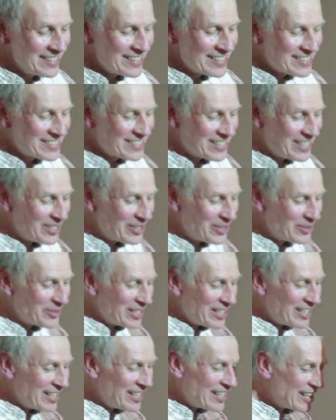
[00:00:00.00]

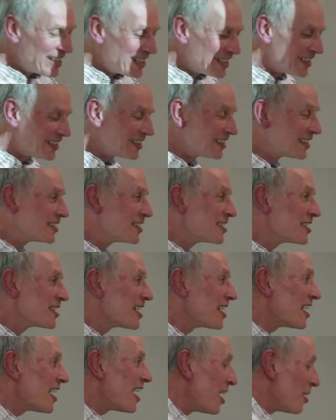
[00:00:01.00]
So
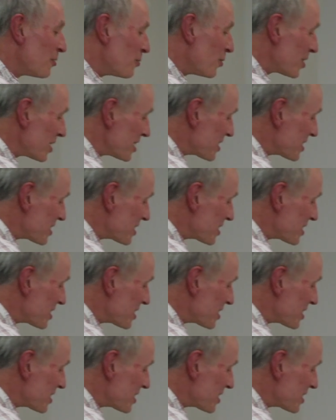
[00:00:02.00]
what